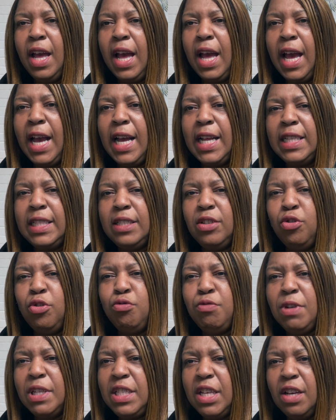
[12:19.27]
and
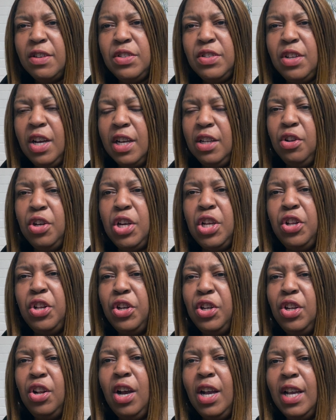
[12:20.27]
already I've started looking
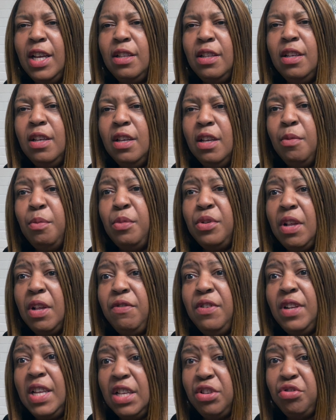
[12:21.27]
online because I've
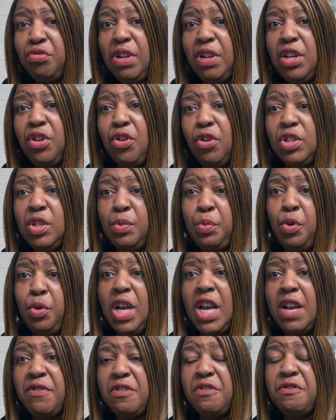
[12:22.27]
literally got to put
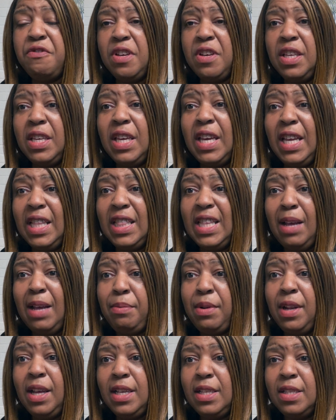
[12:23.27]
everything in that
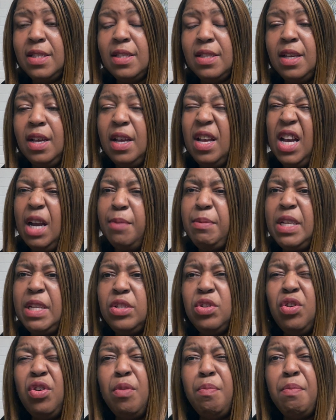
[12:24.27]
place. I mean he's
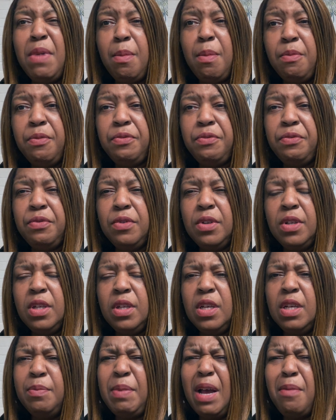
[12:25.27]
got a month,
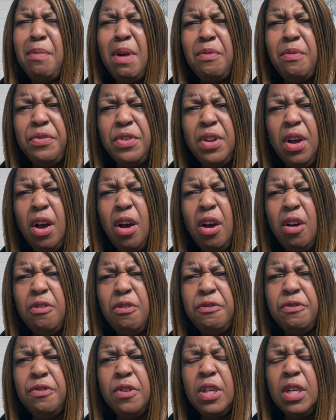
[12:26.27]
about a month and a
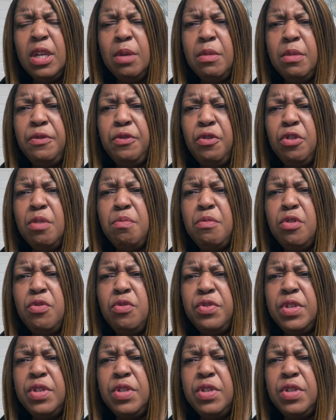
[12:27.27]
half before he moves